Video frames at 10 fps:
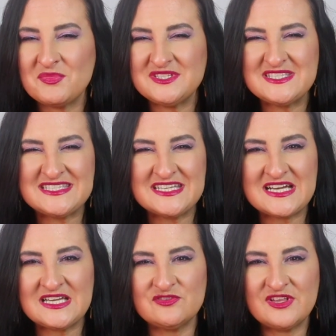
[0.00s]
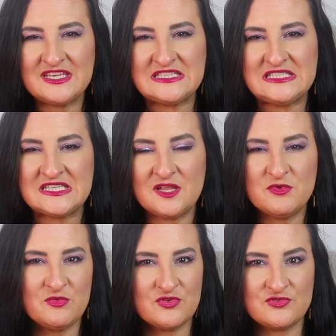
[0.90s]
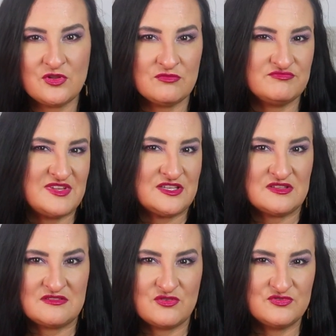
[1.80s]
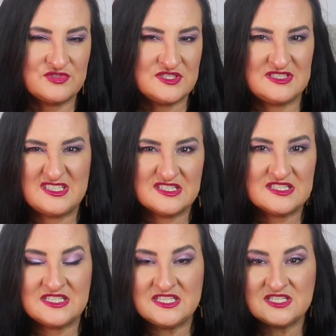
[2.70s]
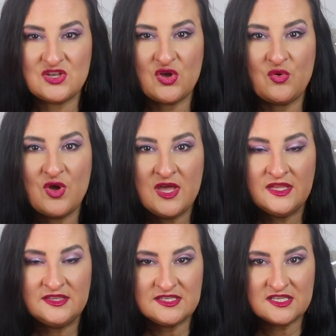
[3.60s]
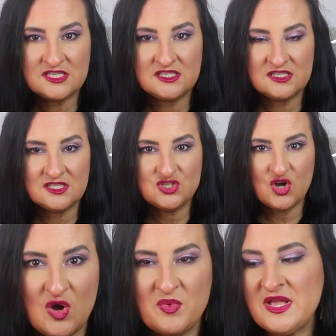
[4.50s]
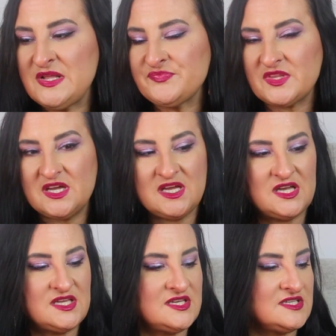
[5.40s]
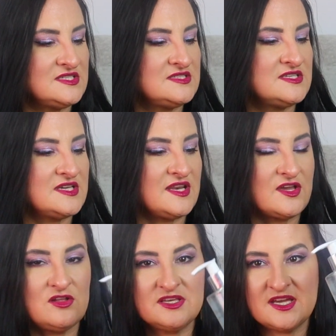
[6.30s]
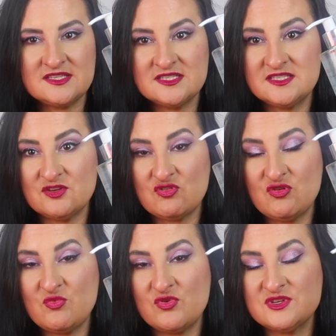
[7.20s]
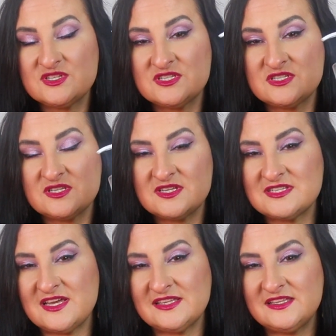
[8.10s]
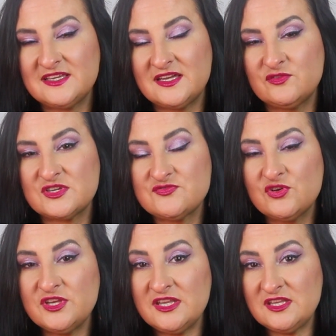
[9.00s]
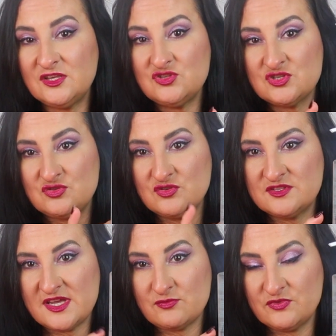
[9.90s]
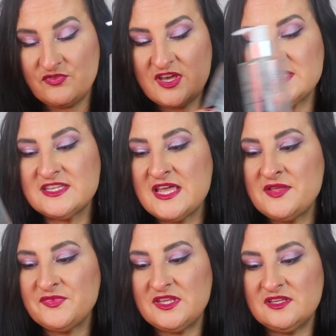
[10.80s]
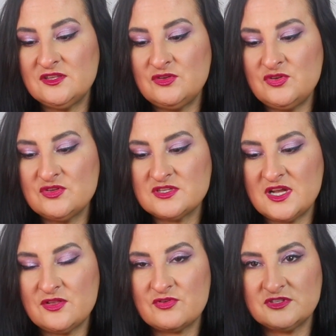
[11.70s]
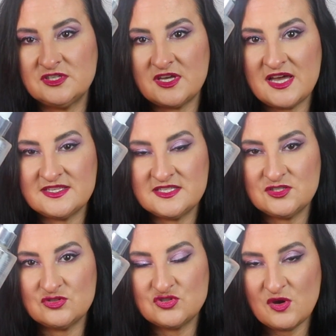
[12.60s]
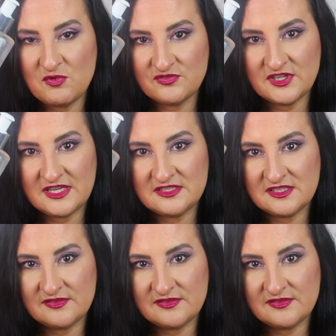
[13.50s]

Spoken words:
but it's still kind of like need a little bit more like that of those TLC, so this actually did the job. The glycolic acid serum was slightly kind of exfoliating. You just use that one first, and then you use hyaluronic acid on top of that.